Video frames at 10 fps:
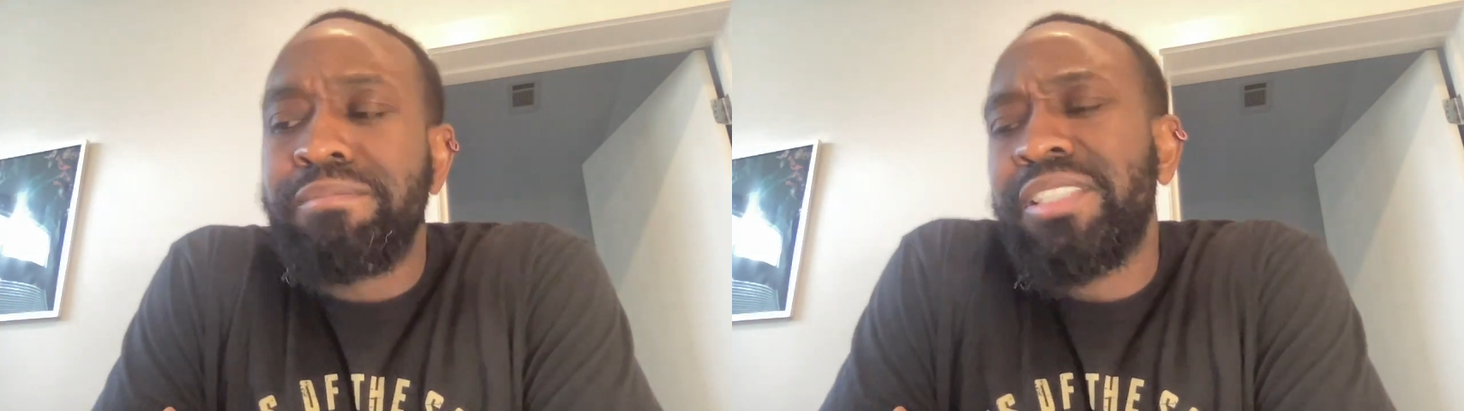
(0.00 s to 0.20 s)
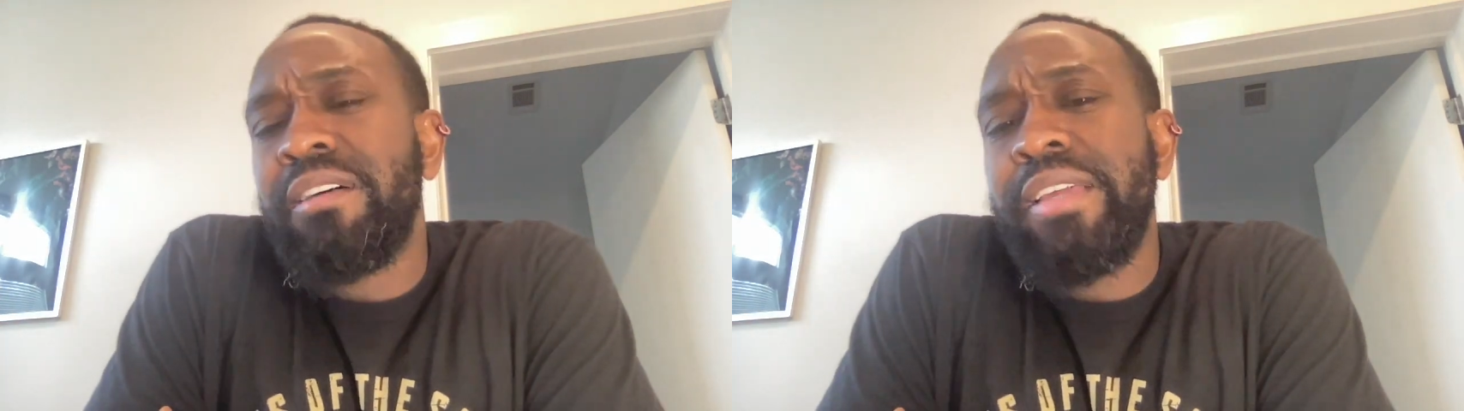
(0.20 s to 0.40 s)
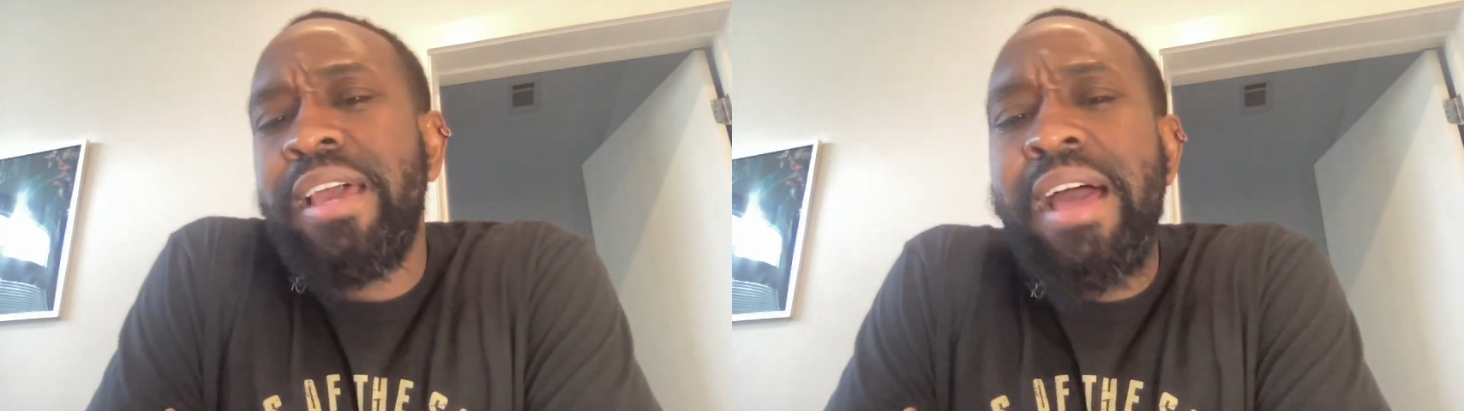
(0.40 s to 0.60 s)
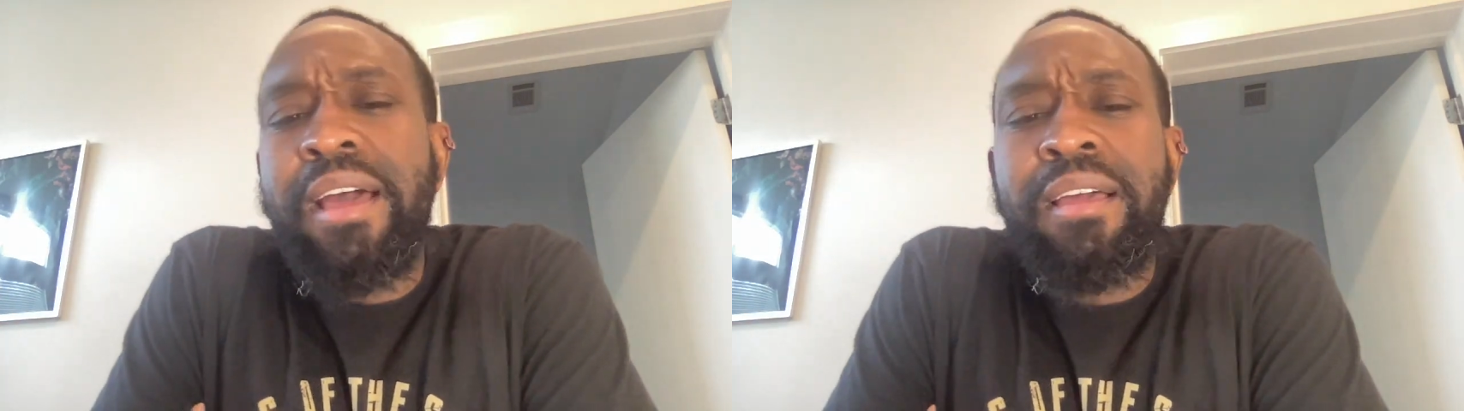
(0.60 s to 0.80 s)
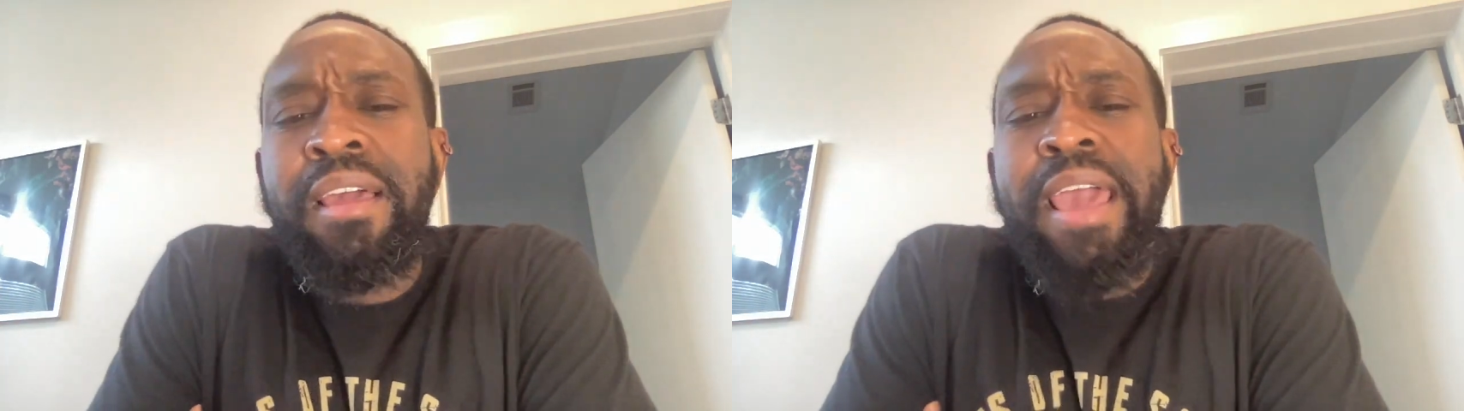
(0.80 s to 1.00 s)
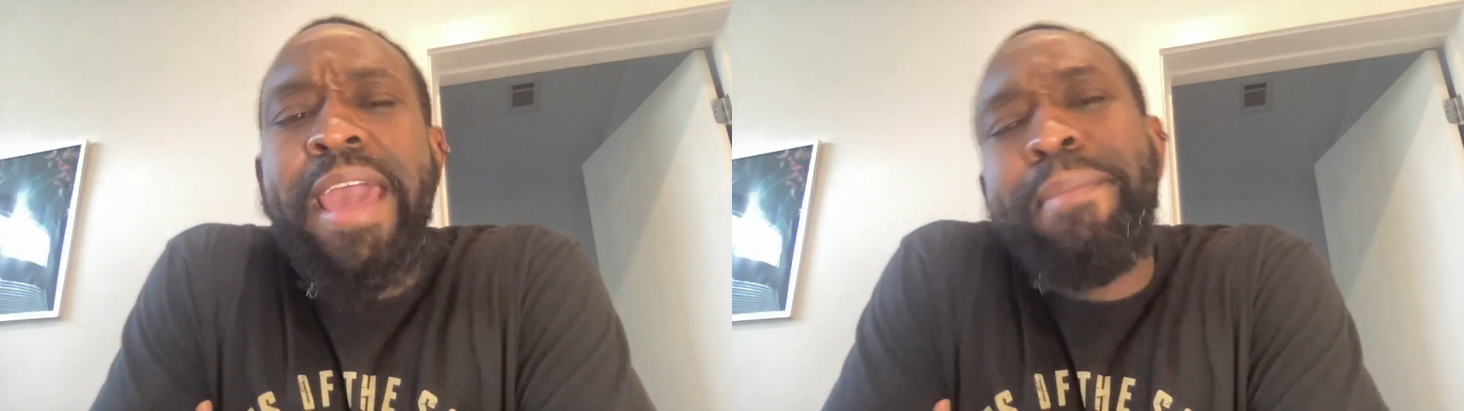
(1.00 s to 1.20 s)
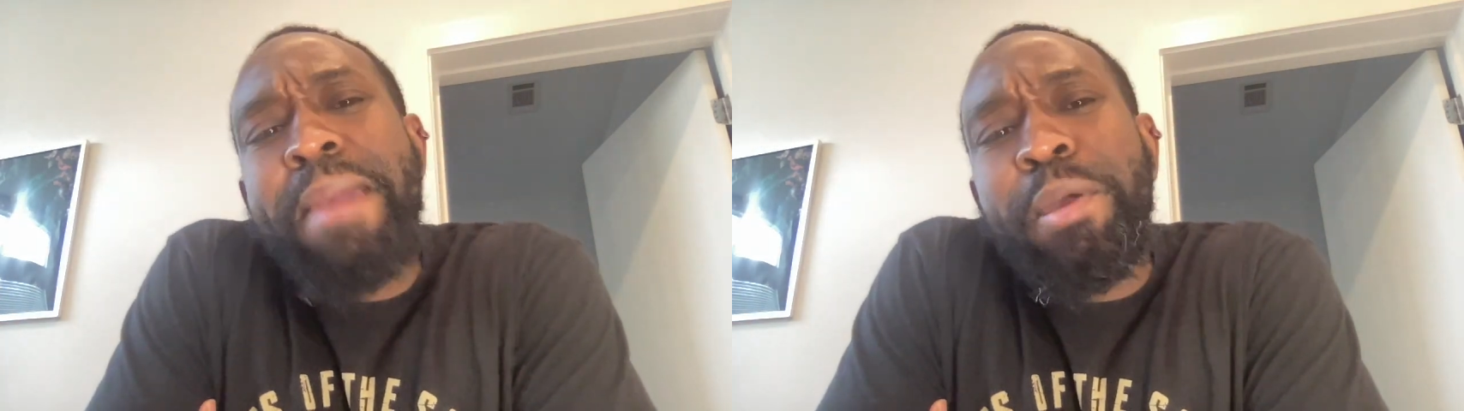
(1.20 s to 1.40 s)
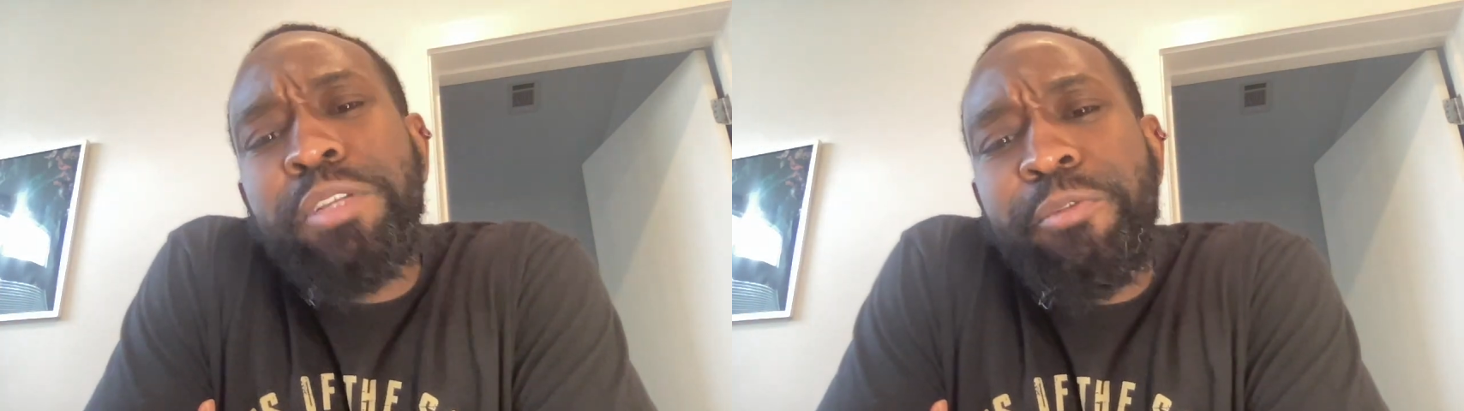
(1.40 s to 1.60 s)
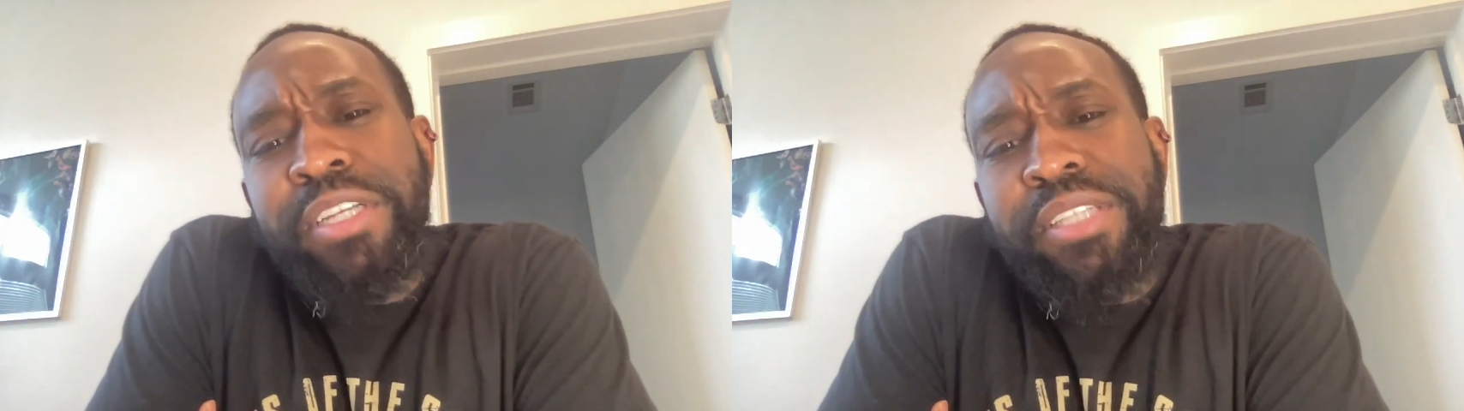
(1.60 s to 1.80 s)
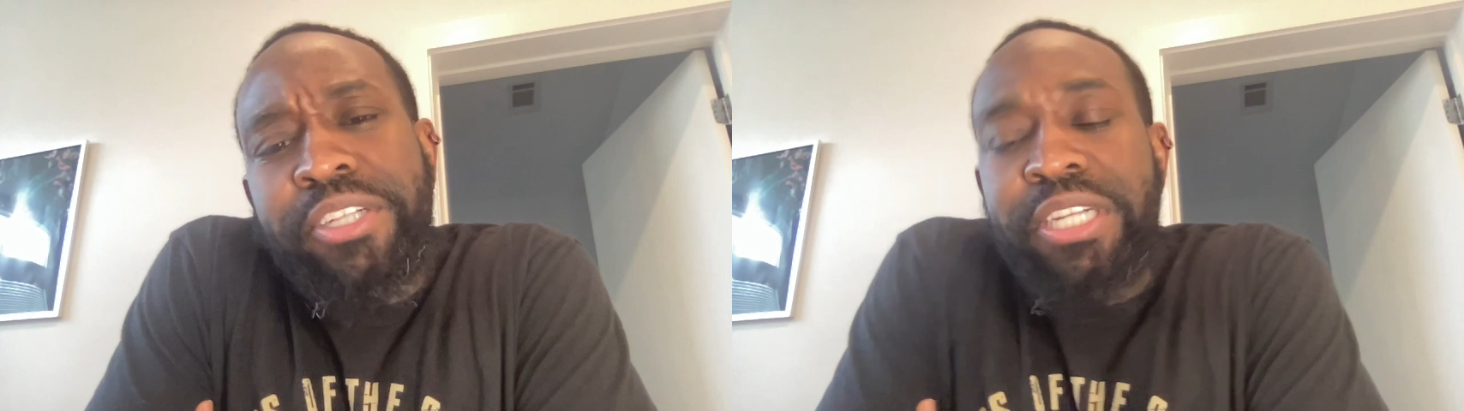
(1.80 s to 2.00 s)
so yeah, it made me want to
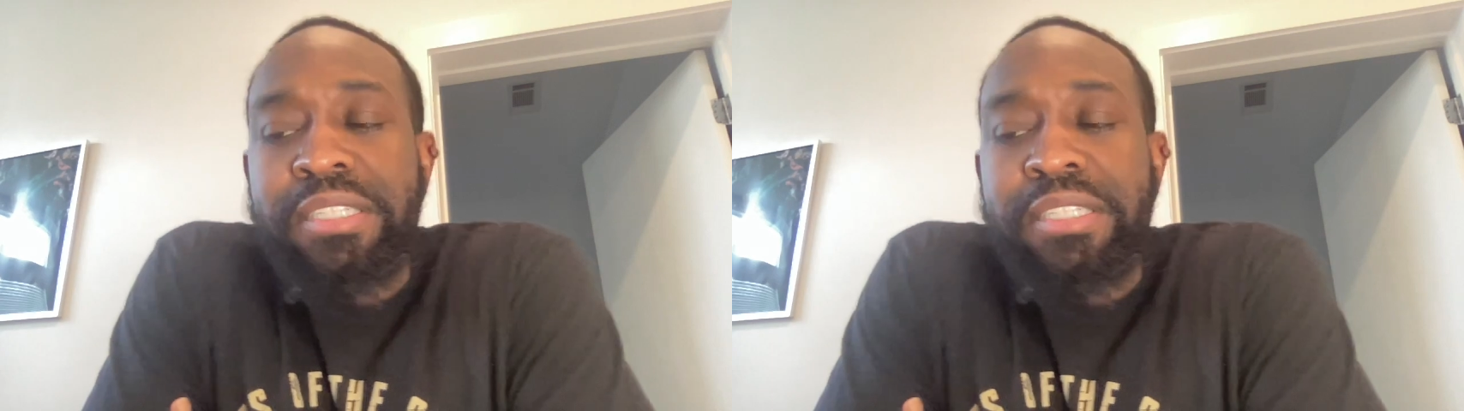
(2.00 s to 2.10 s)
research.